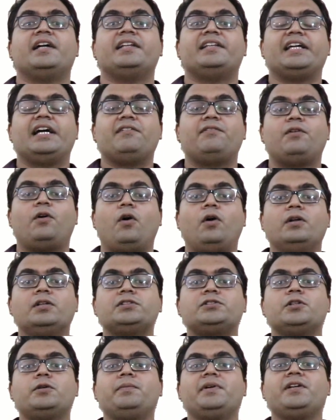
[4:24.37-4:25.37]
They have
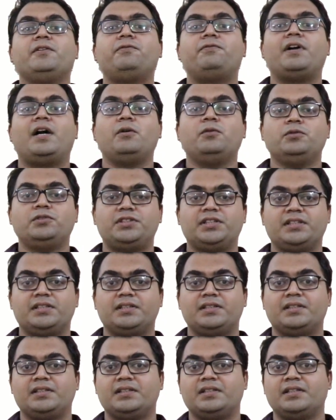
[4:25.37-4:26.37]
also been found
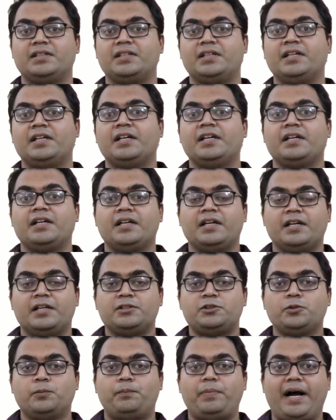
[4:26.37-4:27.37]

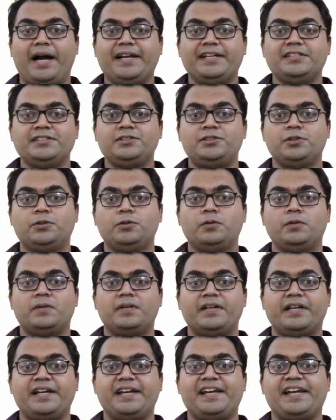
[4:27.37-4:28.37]
to bind to
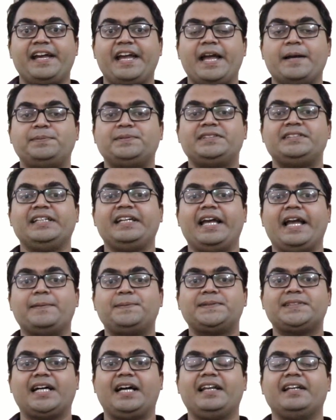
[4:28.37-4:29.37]
Fc
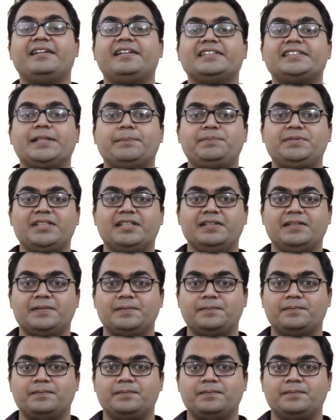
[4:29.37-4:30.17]
epsilon receptor,